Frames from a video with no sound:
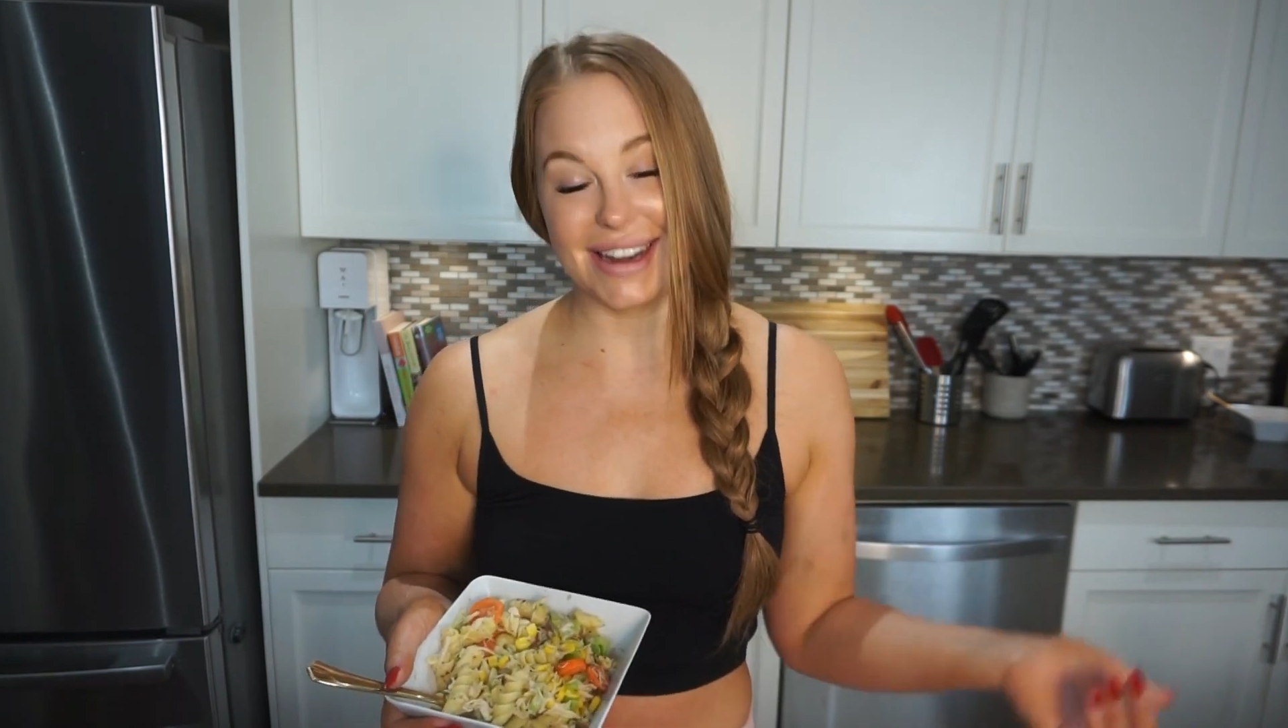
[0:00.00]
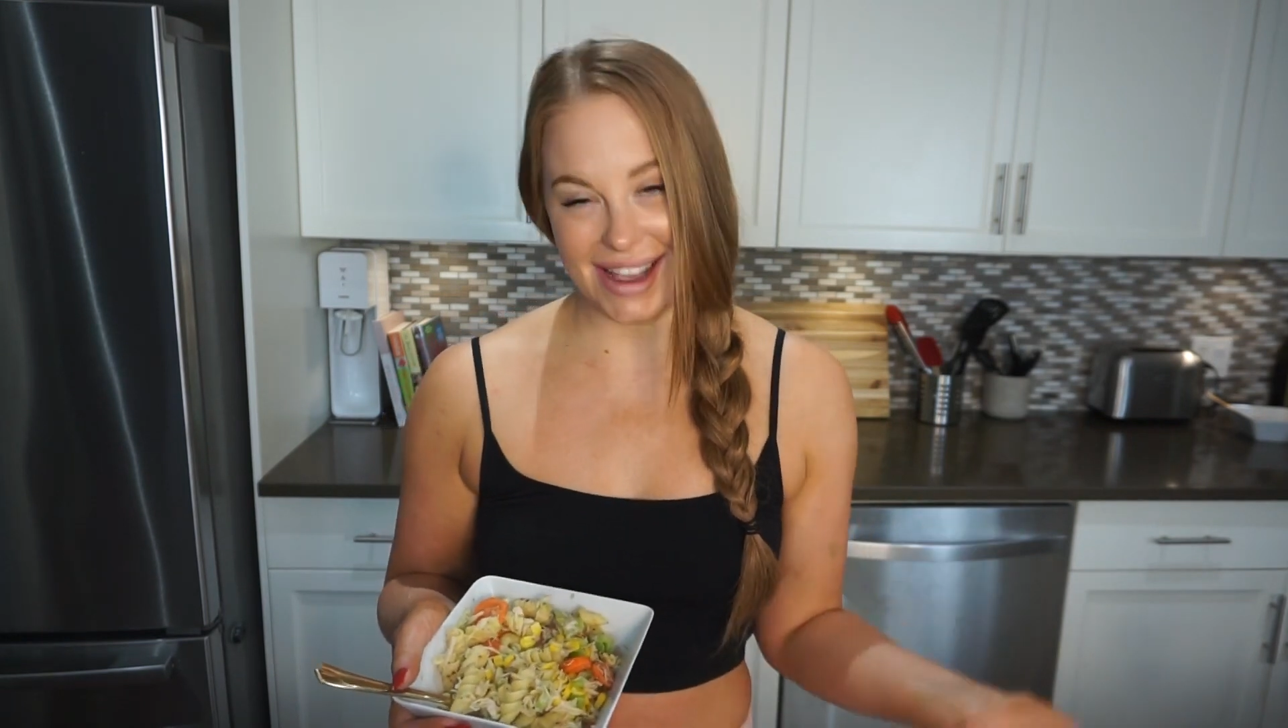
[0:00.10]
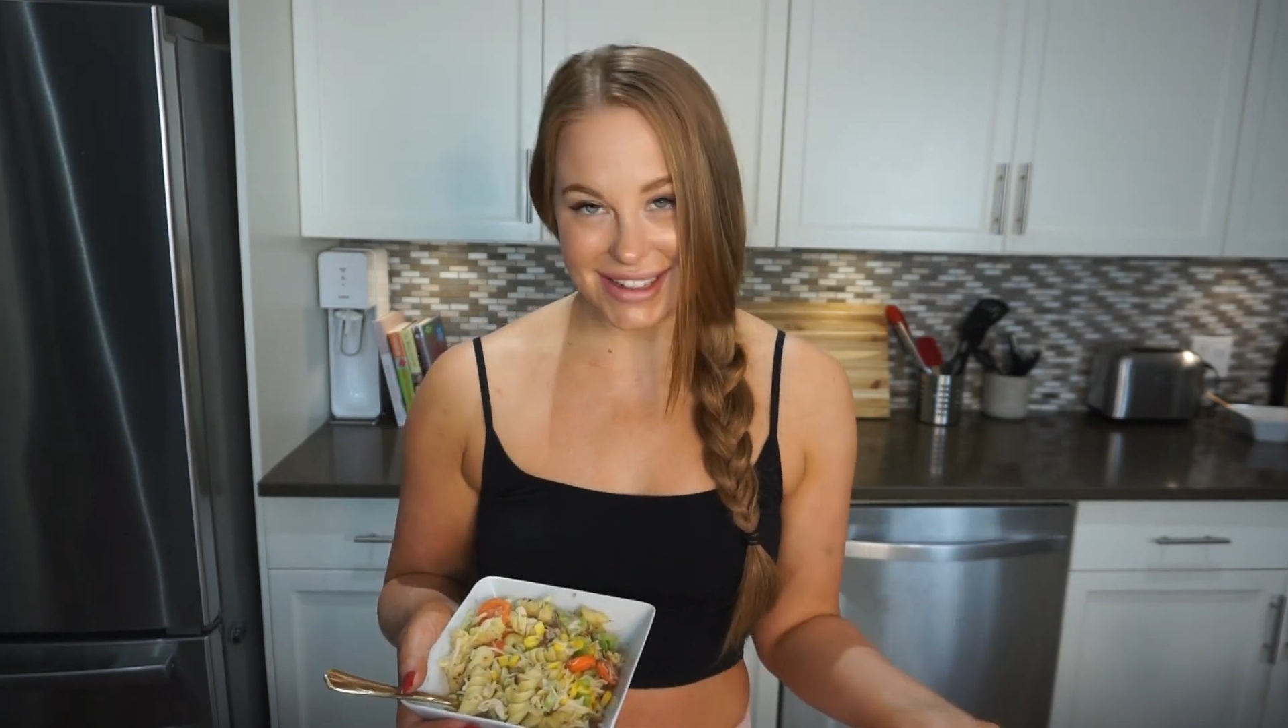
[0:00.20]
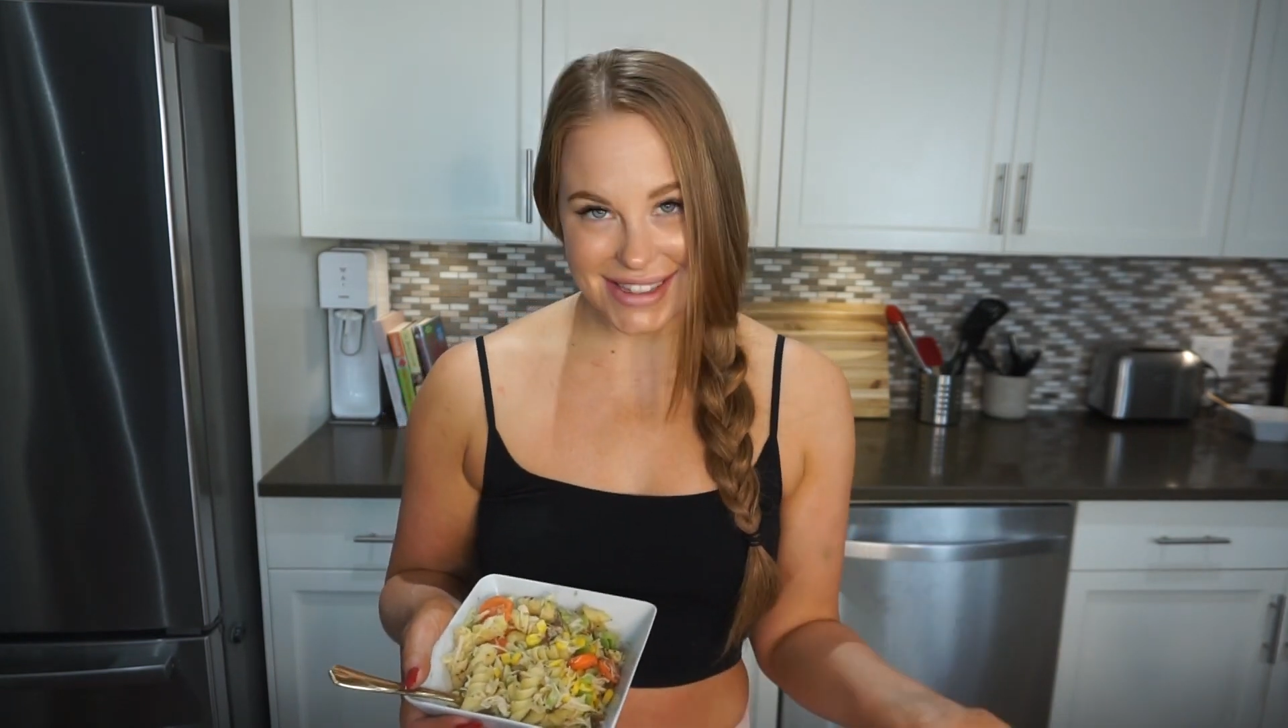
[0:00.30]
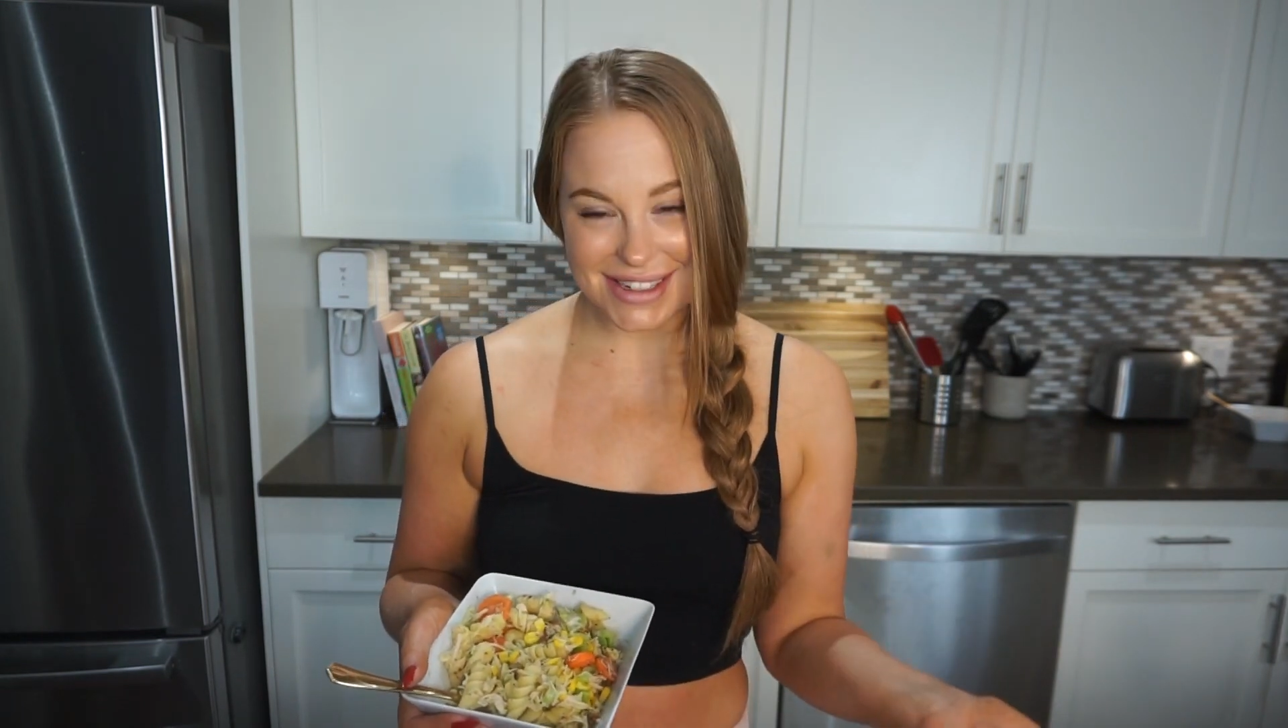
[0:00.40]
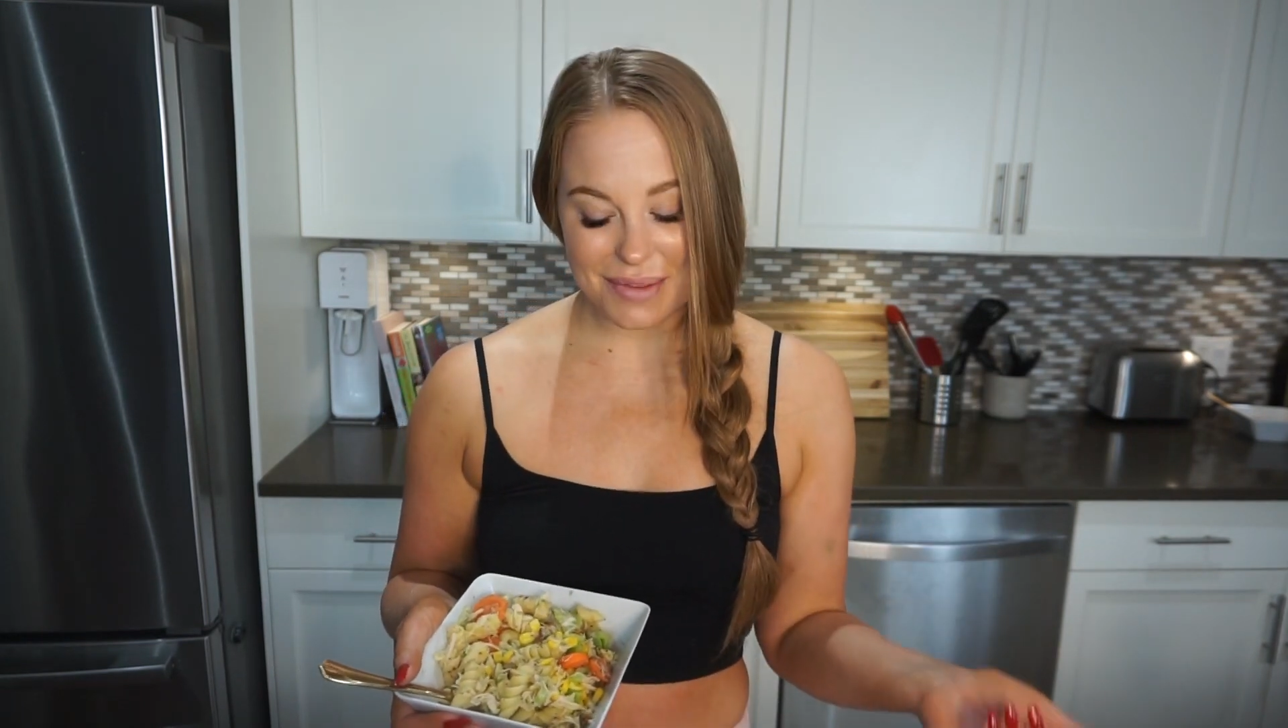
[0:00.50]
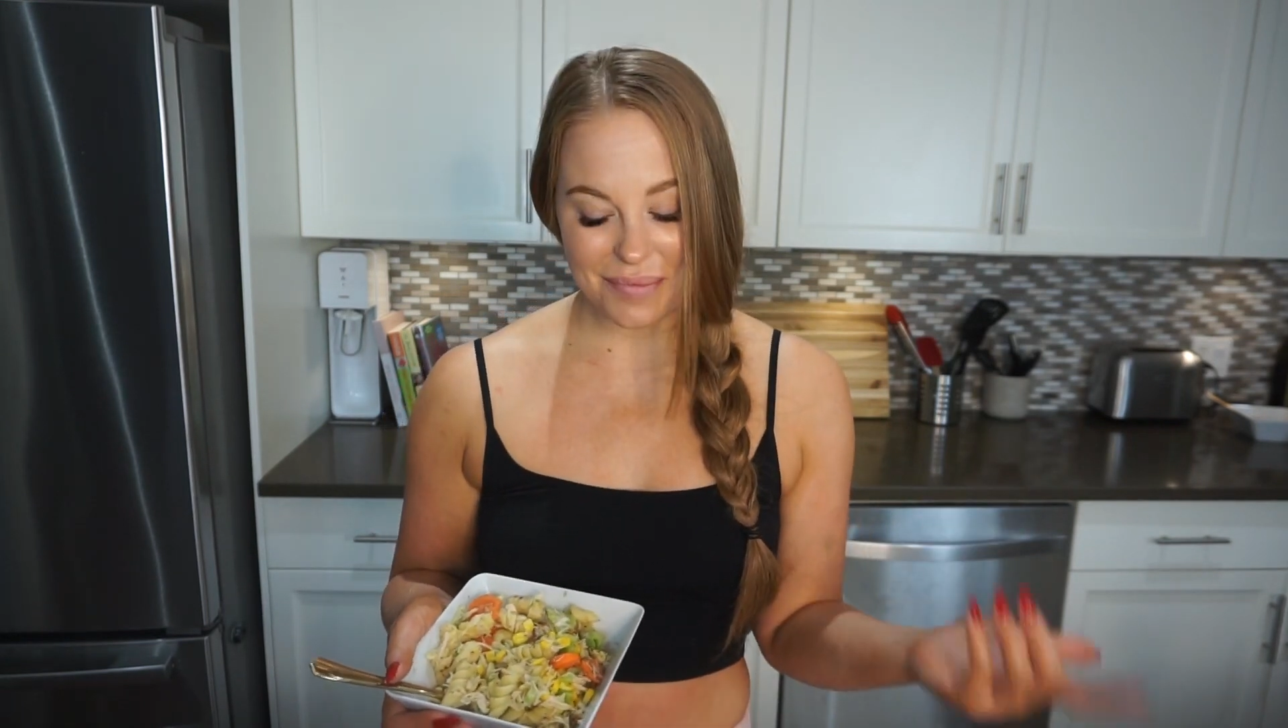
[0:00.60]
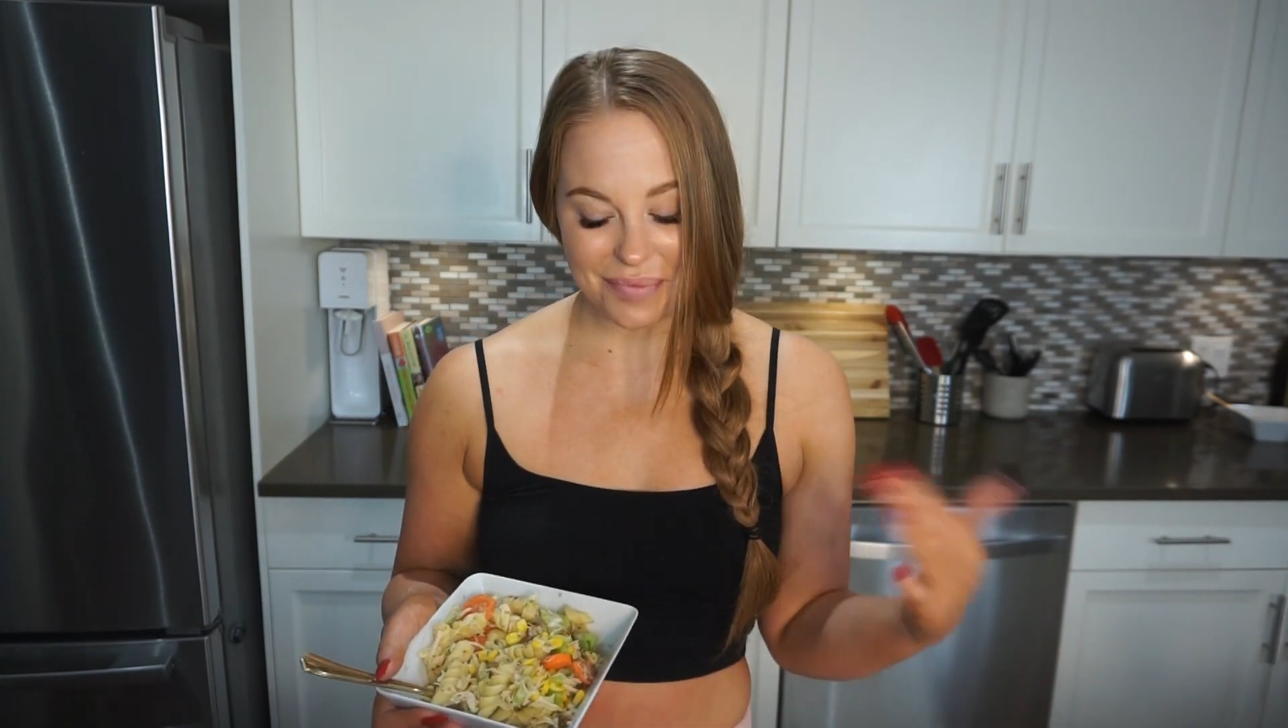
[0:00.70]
next